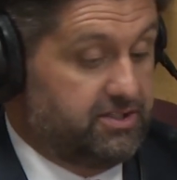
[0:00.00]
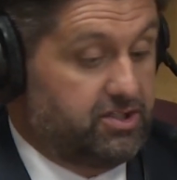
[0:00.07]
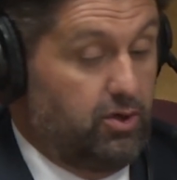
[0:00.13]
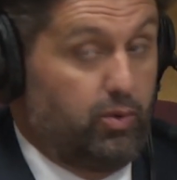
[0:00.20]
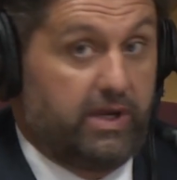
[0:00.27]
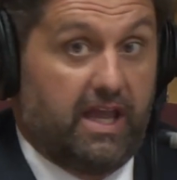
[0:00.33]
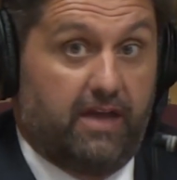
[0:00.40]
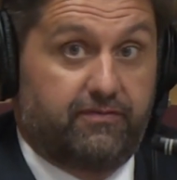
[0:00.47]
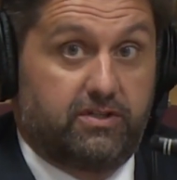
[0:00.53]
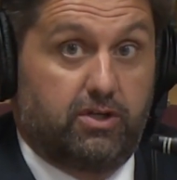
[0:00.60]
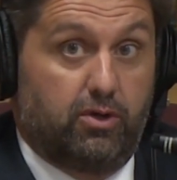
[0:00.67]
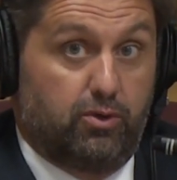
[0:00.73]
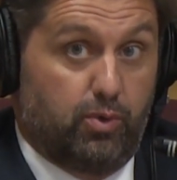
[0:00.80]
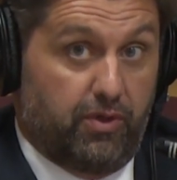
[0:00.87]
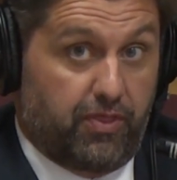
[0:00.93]
So we have to
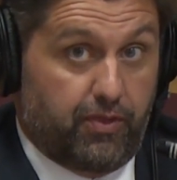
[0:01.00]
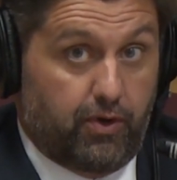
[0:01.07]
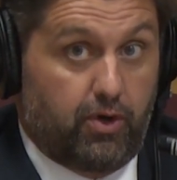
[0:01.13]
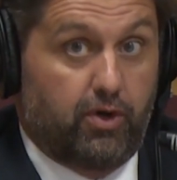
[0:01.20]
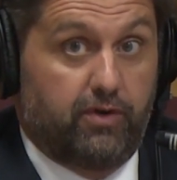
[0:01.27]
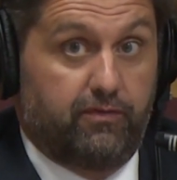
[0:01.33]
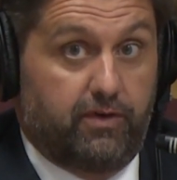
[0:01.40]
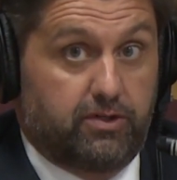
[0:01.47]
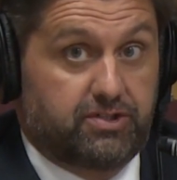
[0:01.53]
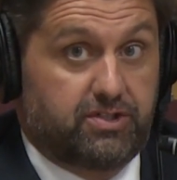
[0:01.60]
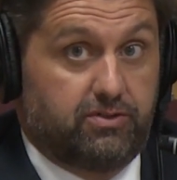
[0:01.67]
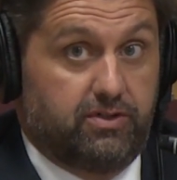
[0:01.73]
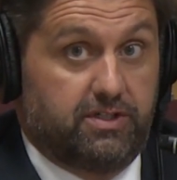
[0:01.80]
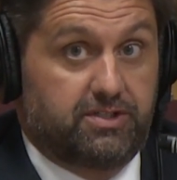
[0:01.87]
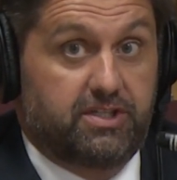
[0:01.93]
go to a third of our
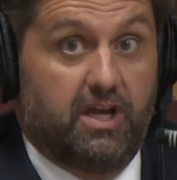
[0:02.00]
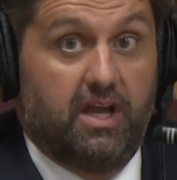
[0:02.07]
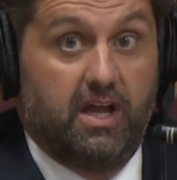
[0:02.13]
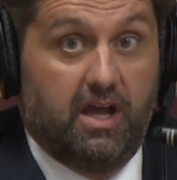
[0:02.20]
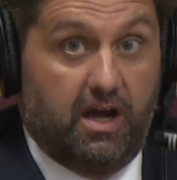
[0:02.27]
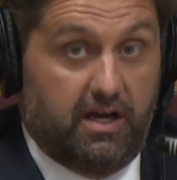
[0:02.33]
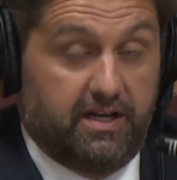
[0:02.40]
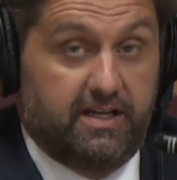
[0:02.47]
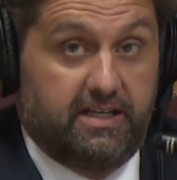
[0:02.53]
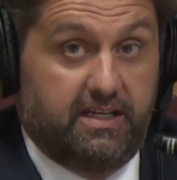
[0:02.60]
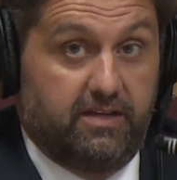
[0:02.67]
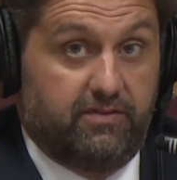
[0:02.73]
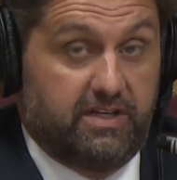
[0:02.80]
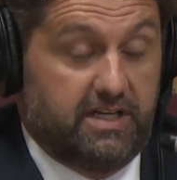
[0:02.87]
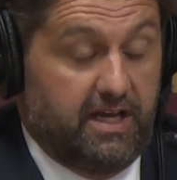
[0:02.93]
students on any
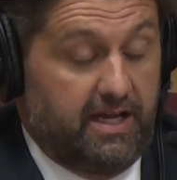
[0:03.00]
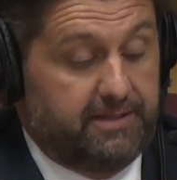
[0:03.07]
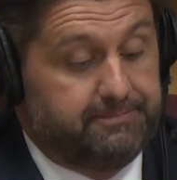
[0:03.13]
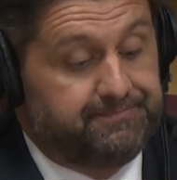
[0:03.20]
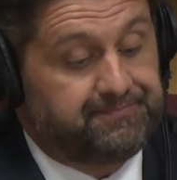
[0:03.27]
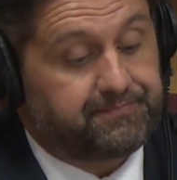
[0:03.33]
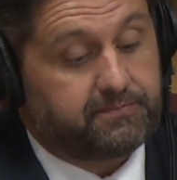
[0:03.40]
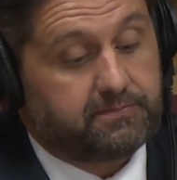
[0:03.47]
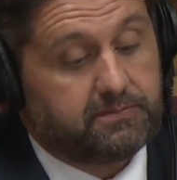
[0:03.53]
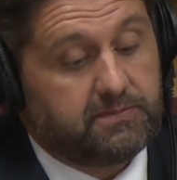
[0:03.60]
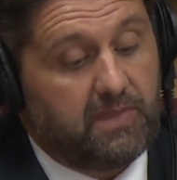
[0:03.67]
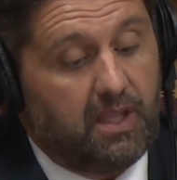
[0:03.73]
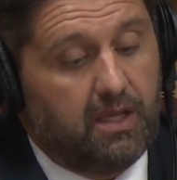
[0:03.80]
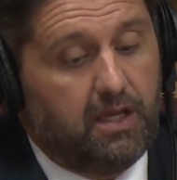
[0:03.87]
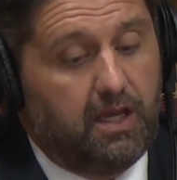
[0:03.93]
given day.
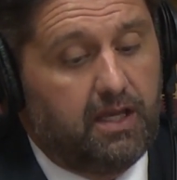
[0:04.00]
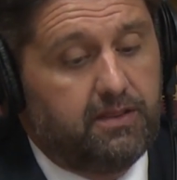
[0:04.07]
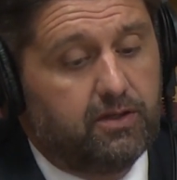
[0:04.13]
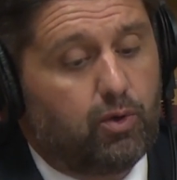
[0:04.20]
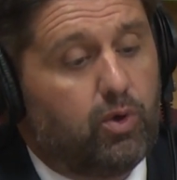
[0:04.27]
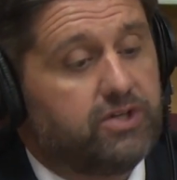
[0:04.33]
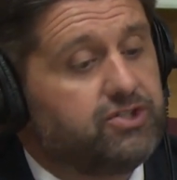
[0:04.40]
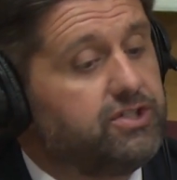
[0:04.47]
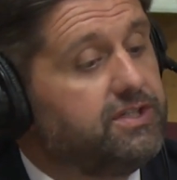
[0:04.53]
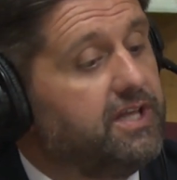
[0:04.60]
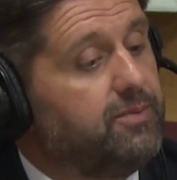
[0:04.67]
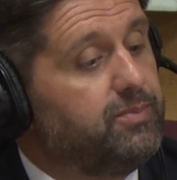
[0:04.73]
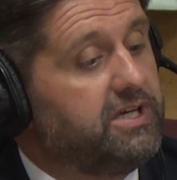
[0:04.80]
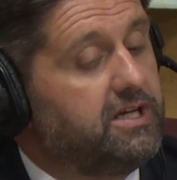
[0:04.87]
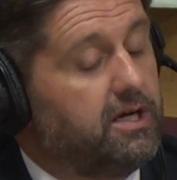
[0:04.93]
And the question
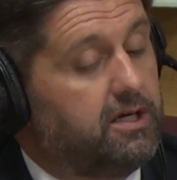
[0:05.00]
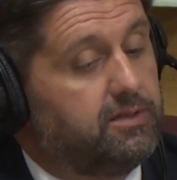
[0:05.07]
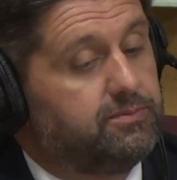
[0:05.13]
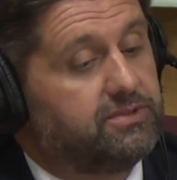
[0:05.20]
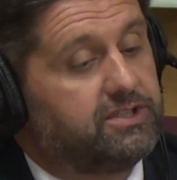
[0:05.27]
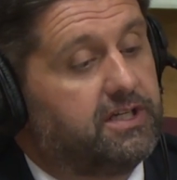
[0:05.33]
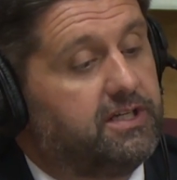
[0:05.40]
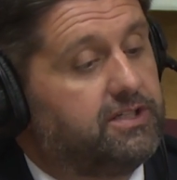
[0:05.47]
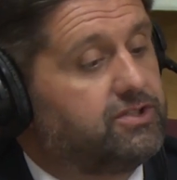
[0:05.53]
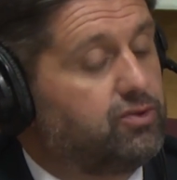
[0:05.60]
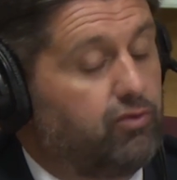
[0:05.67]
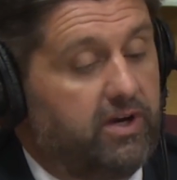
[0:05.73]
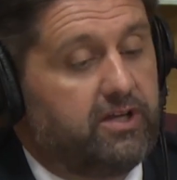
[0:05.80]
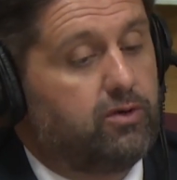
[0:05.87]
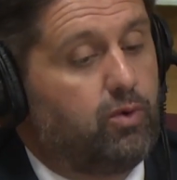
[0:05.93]
then becomes, and it's
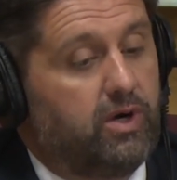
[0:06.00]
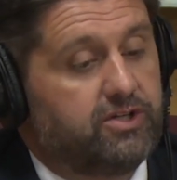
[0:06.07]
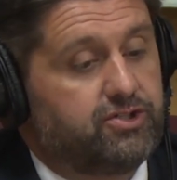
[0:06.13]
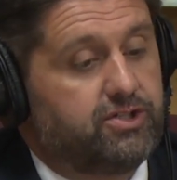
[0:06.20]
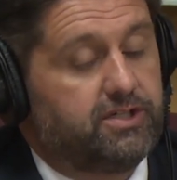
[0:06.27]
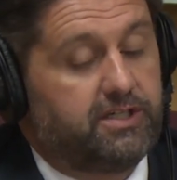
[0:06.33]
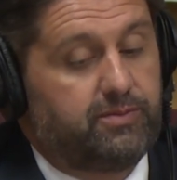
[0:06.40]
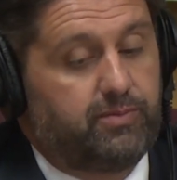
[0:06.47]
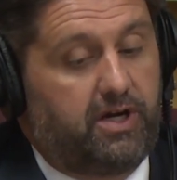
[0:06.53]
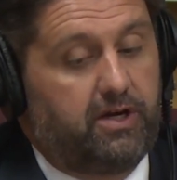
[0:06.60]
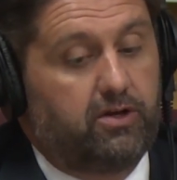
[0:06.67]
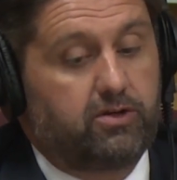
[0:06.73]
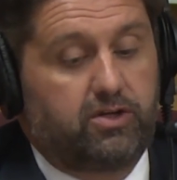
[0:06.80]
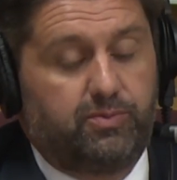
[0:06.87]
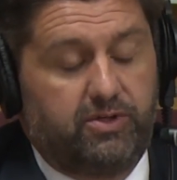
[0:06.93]
great questioning by
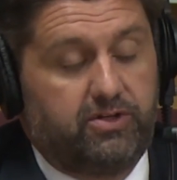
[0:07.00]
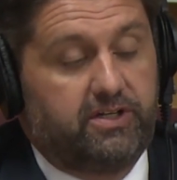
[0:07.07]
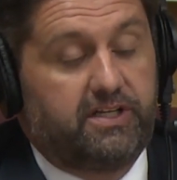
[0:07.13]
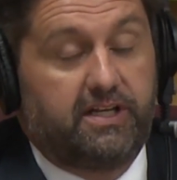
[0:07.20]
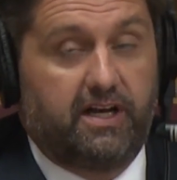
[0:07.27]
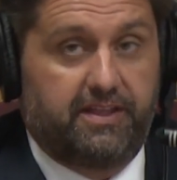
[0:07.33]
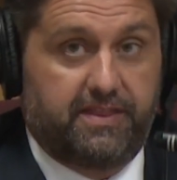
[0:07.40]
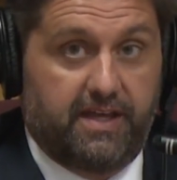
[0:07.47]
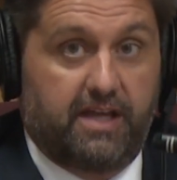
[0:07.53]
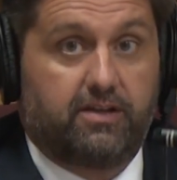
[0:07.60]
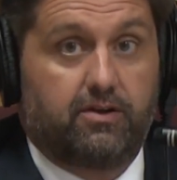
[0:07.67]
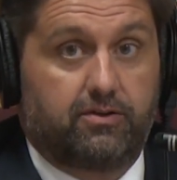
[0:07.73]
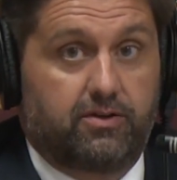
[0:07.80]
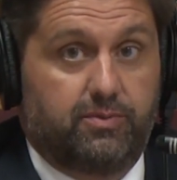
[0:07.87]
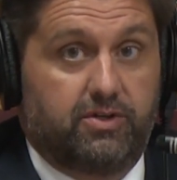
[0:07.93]
our community, and I thank
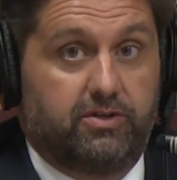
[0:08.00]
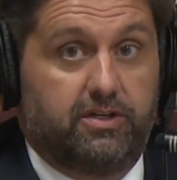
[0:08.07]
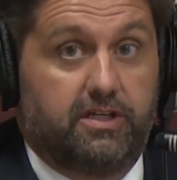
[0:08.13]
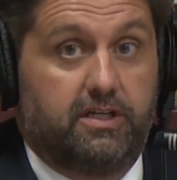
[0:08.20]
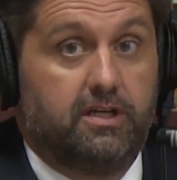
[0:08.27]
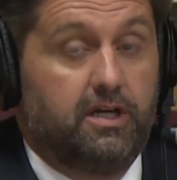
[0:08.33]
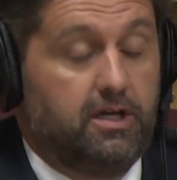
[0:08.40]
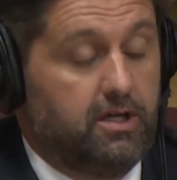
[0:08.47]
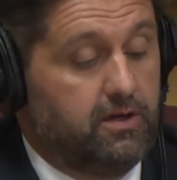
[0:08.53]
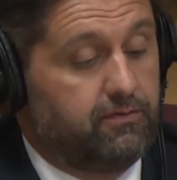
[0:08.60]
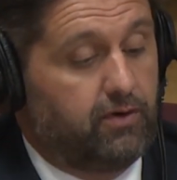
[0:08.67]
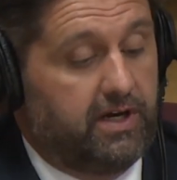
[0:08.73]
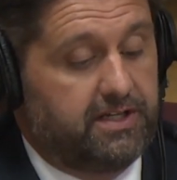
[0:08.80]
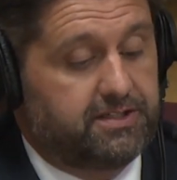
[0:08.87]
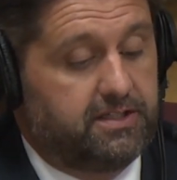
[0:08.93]
our community
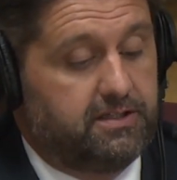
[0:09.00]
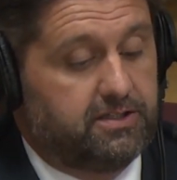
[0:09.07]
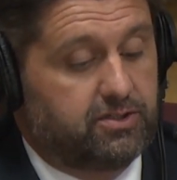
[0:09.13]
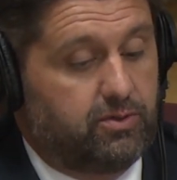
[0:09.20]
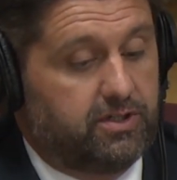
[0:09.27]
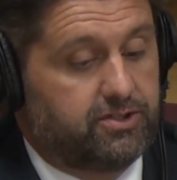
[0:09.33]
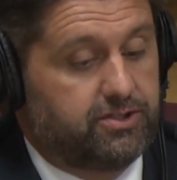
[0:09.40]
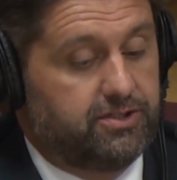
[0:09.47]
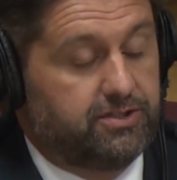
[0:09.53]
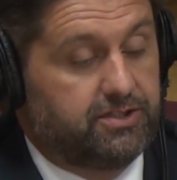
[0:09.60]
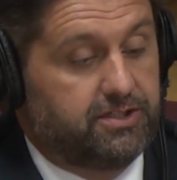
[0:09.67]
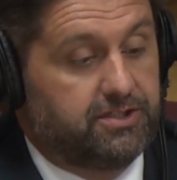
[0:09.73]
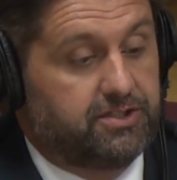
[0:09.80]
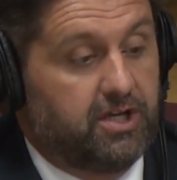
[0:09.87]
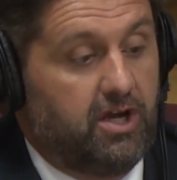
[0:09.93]
for asking these questions,
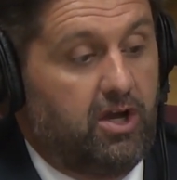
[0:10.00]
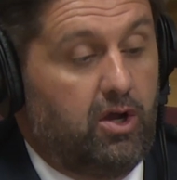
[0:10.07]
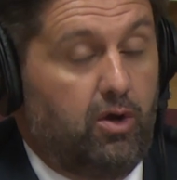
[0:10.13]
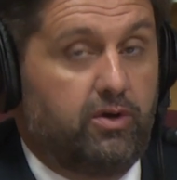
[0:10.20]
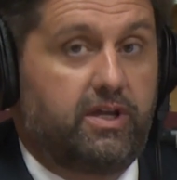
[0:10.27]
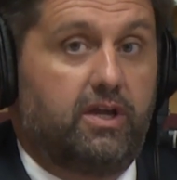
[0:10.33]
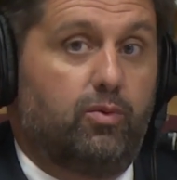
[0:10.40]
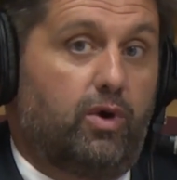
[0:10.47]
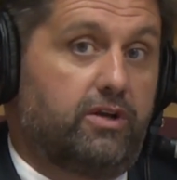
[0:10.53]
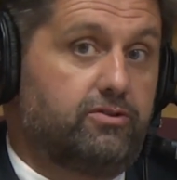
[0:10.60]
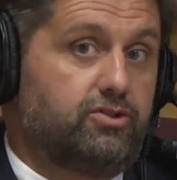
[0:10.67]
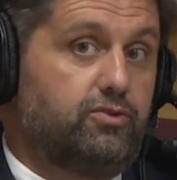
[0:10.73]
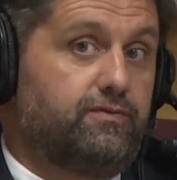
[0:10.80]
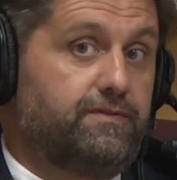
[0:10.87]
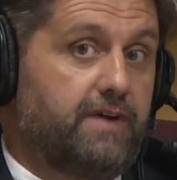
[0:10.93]
is, okay, why
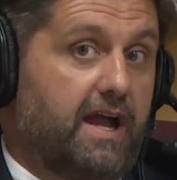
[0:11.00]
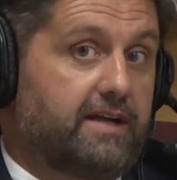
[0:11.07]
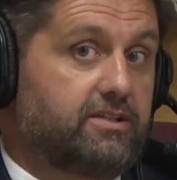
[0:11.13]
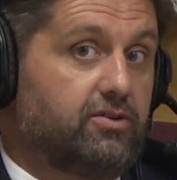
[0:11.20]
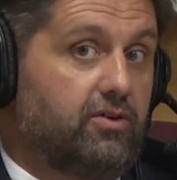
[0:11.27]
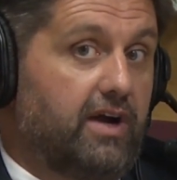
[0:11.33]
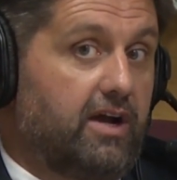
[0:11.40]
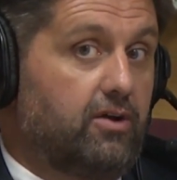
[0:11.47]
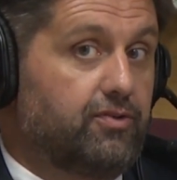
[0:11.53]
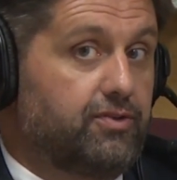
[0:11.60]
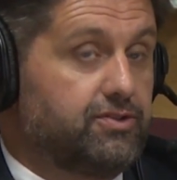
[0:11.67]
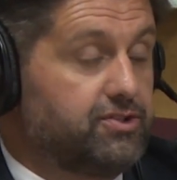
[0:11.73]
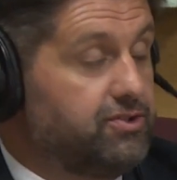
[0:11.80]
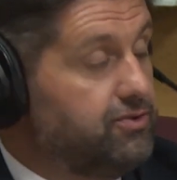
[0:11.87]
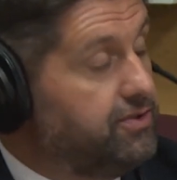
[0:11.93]
don't you factor out
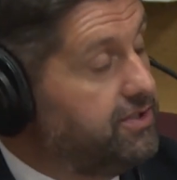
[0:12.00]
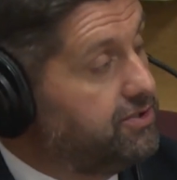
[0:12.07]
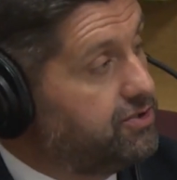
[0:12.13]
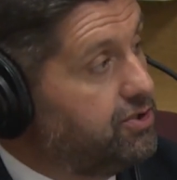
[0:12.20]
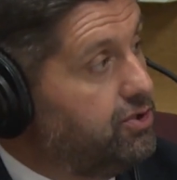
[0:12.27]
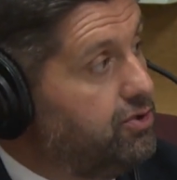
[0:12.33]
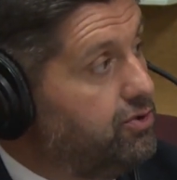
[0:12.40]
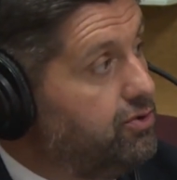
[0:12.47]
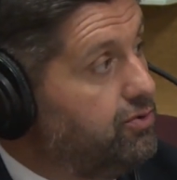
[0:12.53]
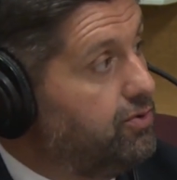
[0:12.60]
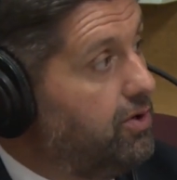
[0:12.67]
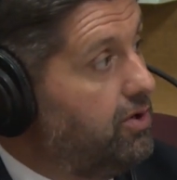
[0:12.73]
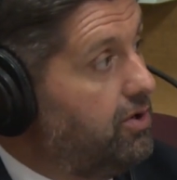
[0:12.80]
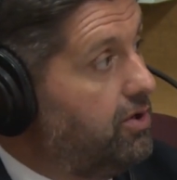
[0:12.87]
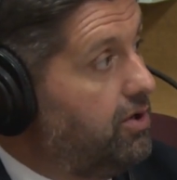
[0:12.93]
the students
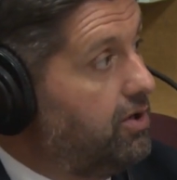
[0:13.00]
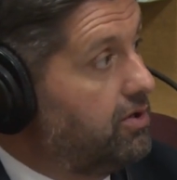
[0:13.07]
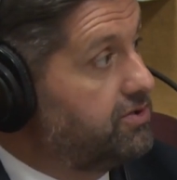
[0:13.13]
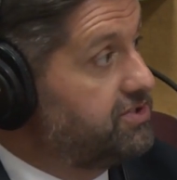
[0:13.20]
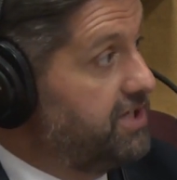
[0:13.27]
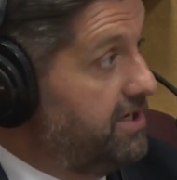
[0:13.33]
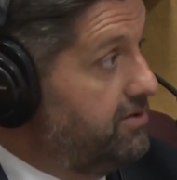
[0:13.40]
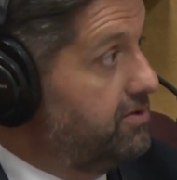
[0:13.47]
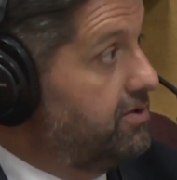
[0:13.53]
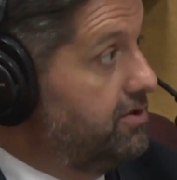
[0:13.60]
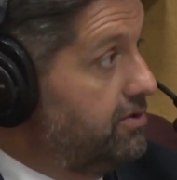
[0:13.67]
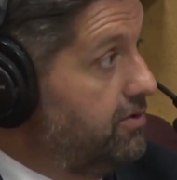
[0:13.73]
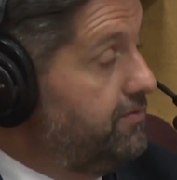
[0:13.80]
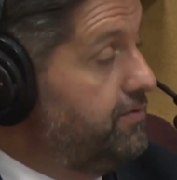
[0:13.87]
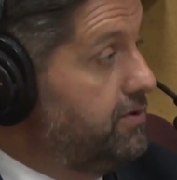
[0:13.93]
who are saying they're going
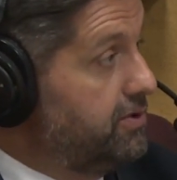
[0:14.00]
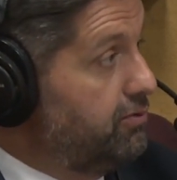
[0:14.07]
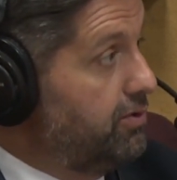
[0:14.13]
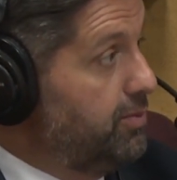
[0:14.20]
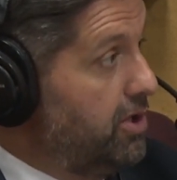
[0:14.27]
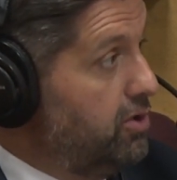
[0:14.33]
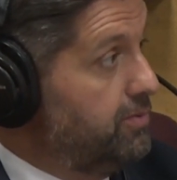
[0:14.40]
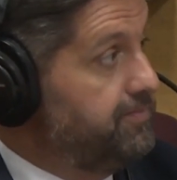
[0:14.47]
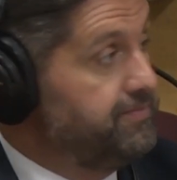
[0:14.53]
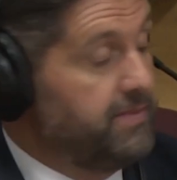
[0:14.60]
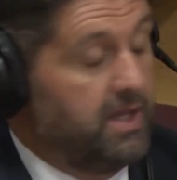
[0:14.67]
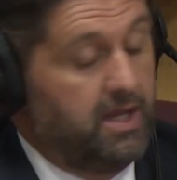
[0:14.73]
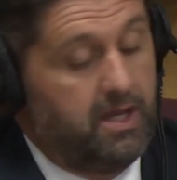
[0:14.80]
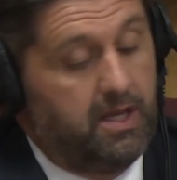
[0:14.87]
to go fully remote?